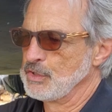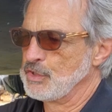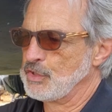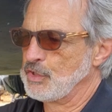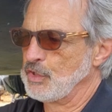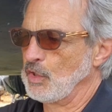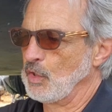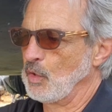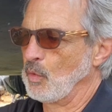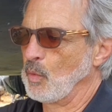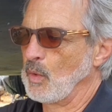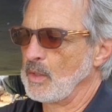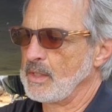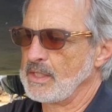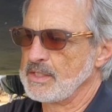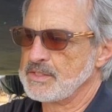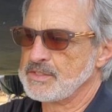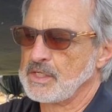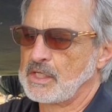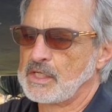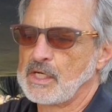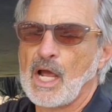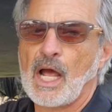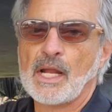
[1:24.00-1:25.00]
to what
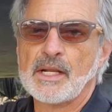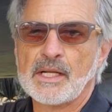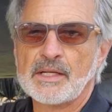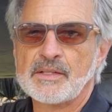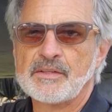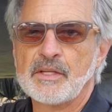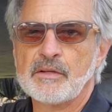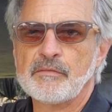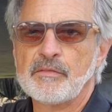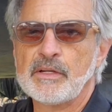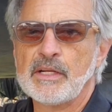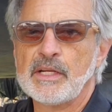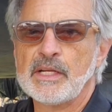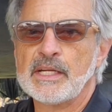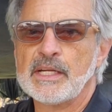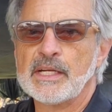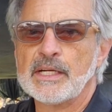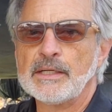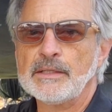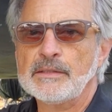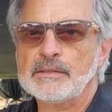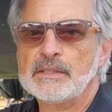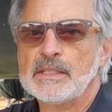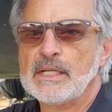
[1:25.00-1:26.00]
is the conductivity
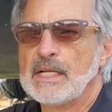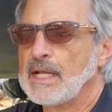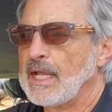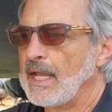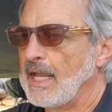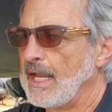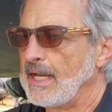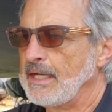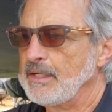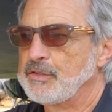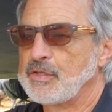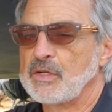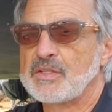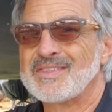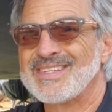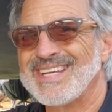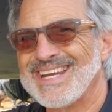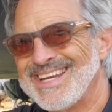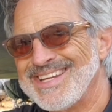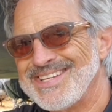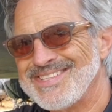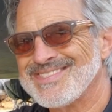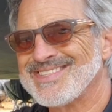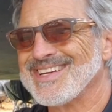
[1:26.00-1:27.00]
here. And to
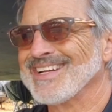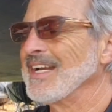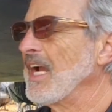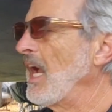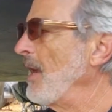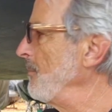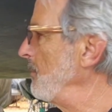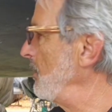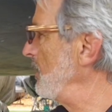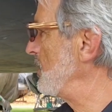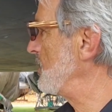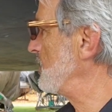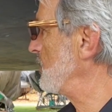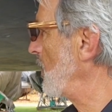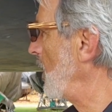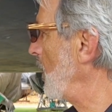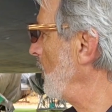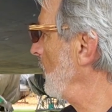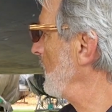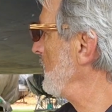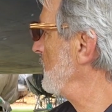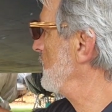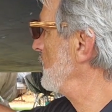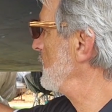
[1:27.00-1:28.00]
test it, I'm going to
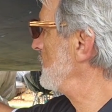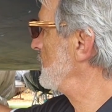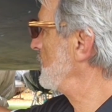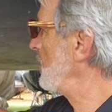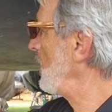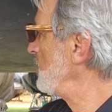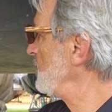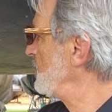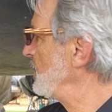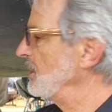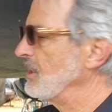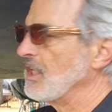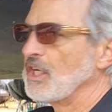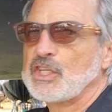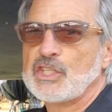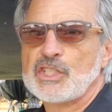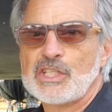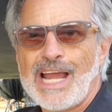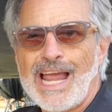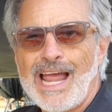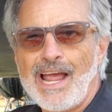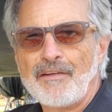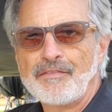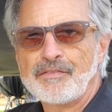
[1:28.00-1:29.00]
start with just touching the
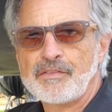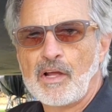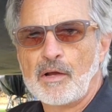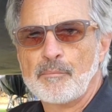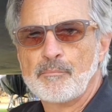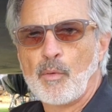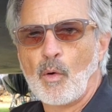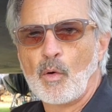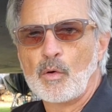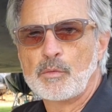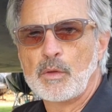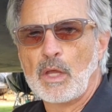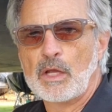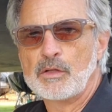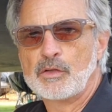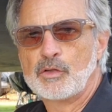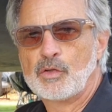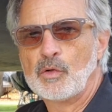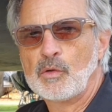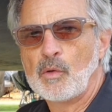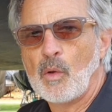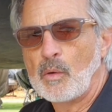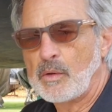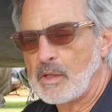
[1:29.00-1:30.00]
shaft of both in
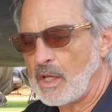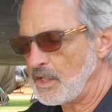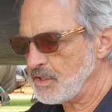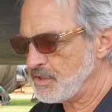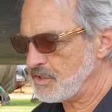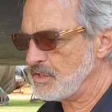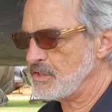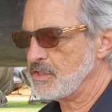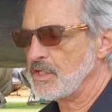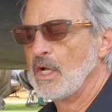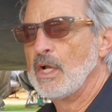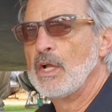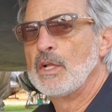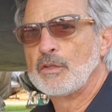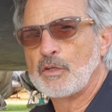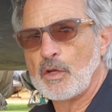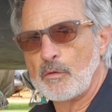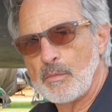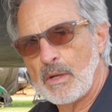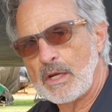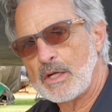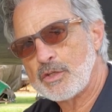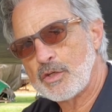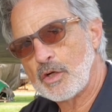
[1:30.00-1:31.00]
two locations
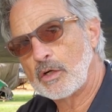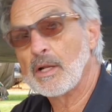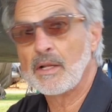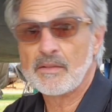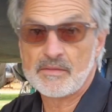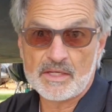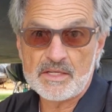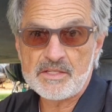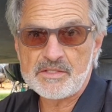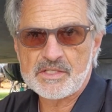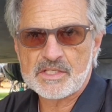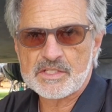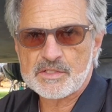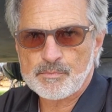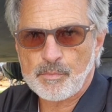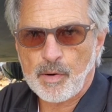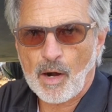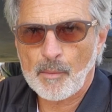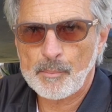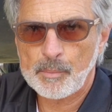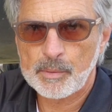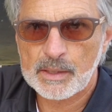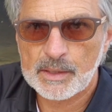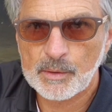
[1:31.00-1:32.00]
to make sure that this is
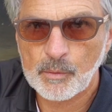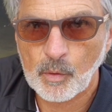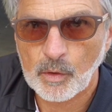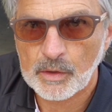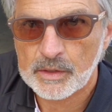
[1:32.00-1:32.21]
properly